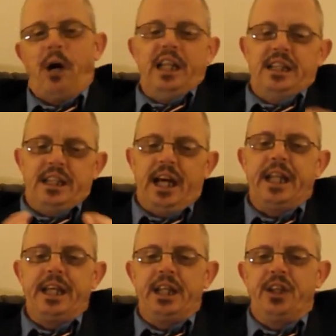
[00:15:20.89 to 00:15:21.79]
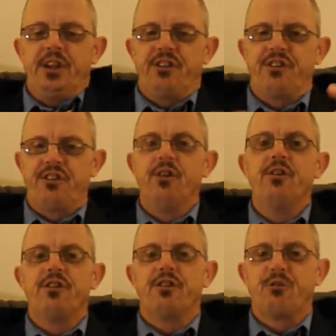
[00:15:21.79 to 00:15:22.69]
by letting the
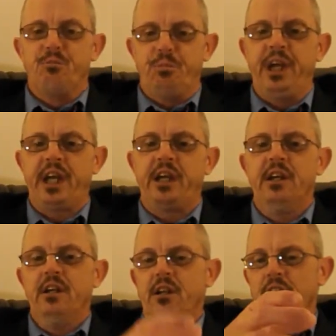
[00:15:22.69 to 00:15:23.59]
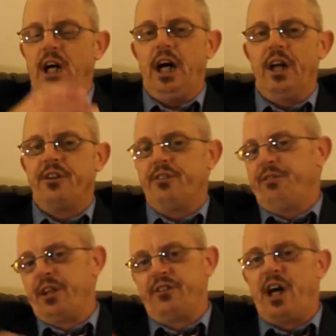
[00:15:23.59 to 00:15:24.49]
students pick the
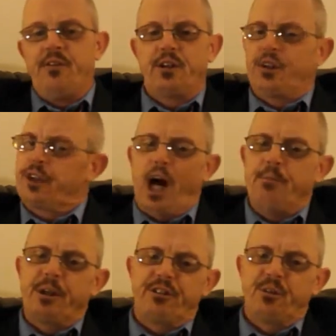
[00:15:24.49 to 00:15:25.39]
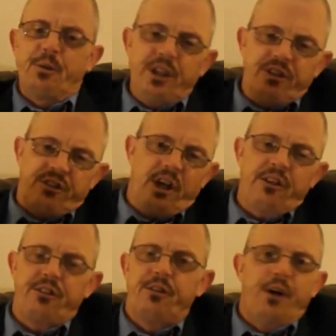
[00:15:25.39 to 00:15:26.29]
philosophical topics that we
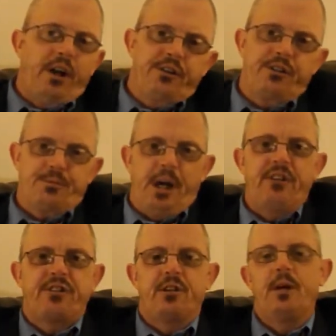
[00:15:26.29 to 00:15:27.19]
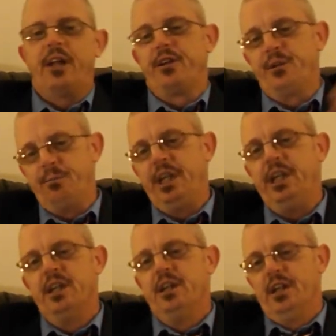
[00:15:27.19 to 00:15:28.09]
discuss throughout the semester, rather than
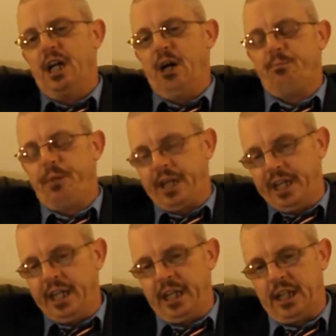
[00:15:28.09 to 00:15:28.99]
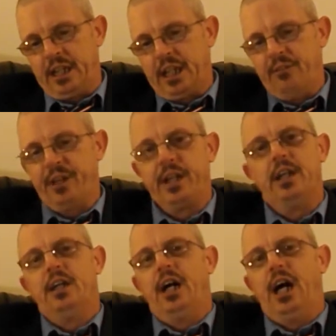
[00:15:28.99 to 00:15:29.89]
me picking it and giving
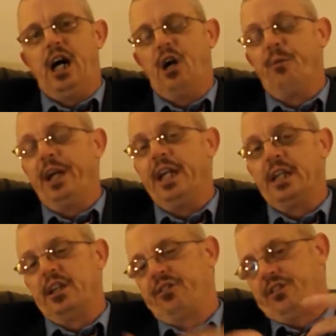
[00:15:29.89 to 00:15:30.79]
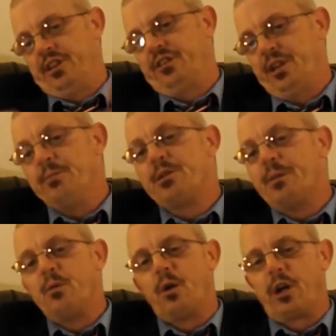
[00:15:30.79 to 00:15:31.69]
a reading list. And it seems to
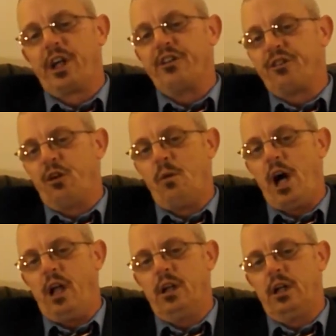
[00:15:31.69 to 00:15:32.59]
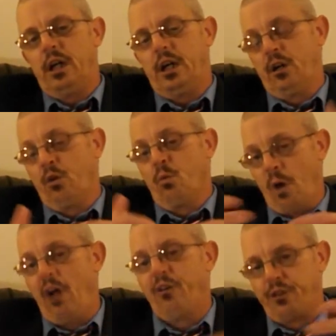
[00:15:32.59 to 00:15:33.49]
be working so well
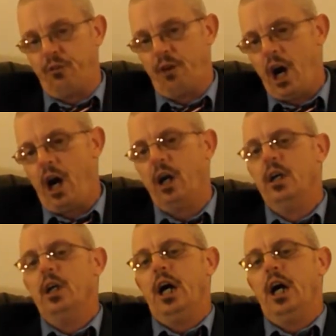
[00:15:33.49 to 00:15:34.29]
so far,